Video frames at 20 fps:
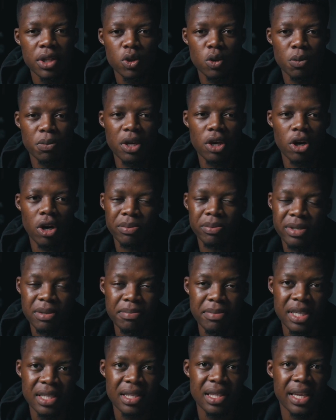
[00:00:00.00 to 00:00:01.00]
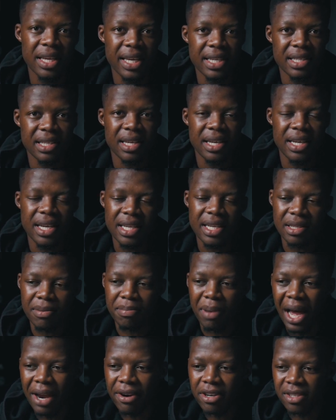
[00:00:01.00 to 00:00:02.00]
be optimistic as a
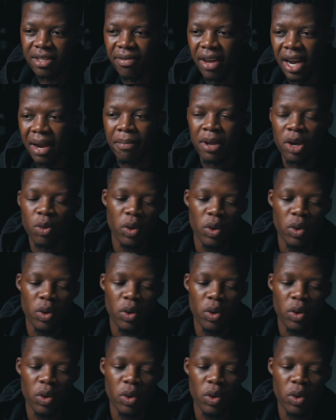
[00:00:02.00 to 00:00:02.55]
Pirates fan.